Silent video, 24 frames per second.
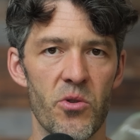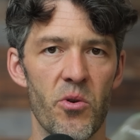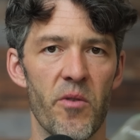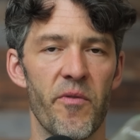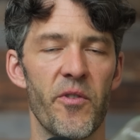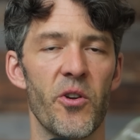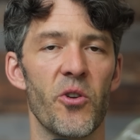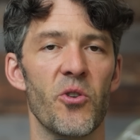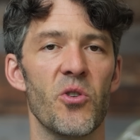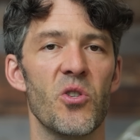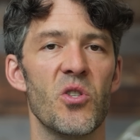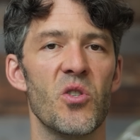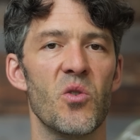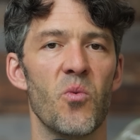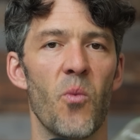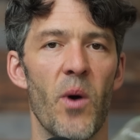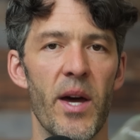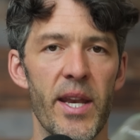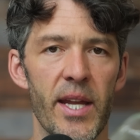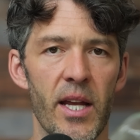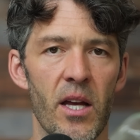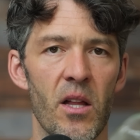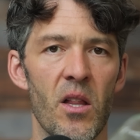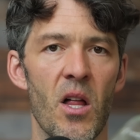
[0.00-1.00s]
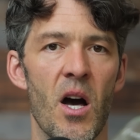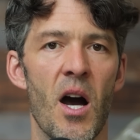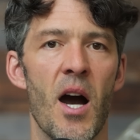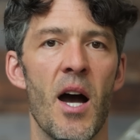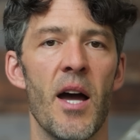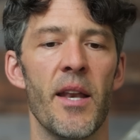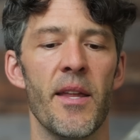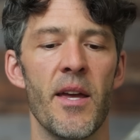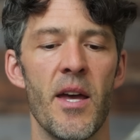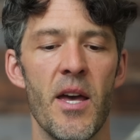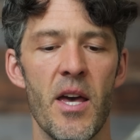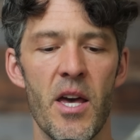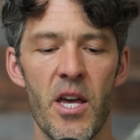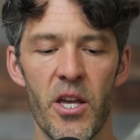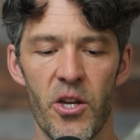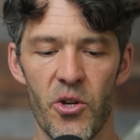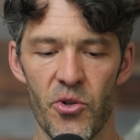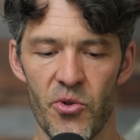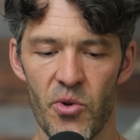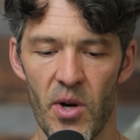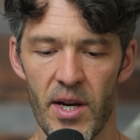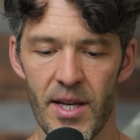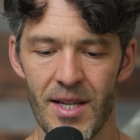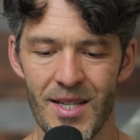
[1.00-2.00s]
So if you're sweating a lot,
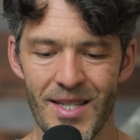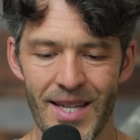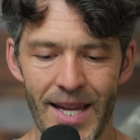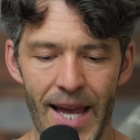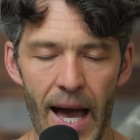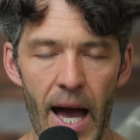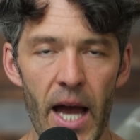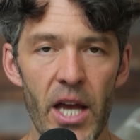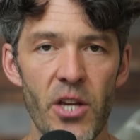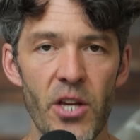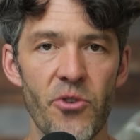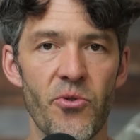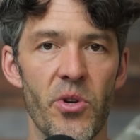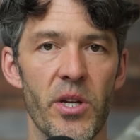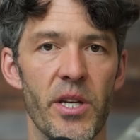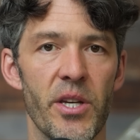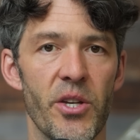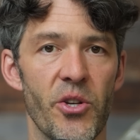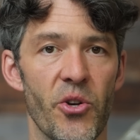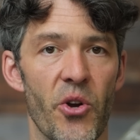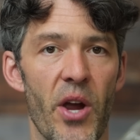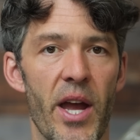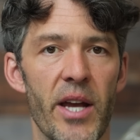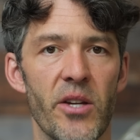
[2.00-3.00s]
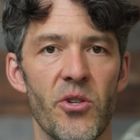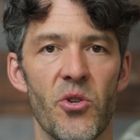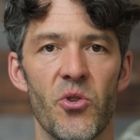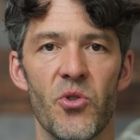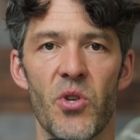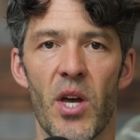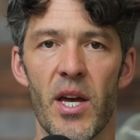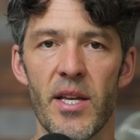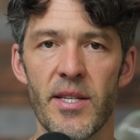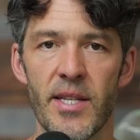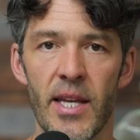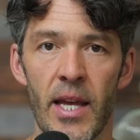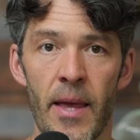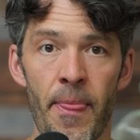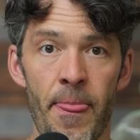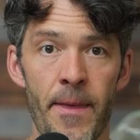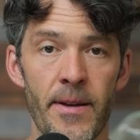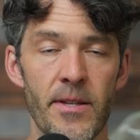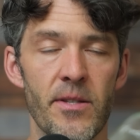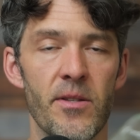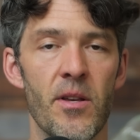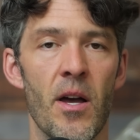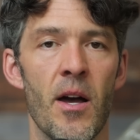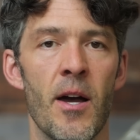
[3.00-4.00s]
you're trying to stay hydrated, you're exercising in
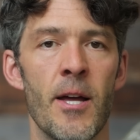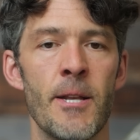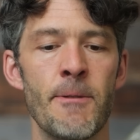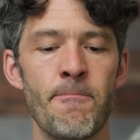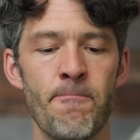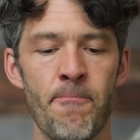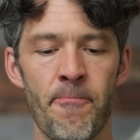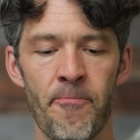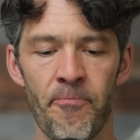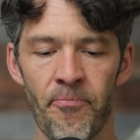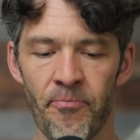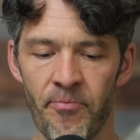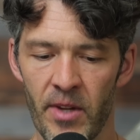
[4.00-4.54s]
the sun,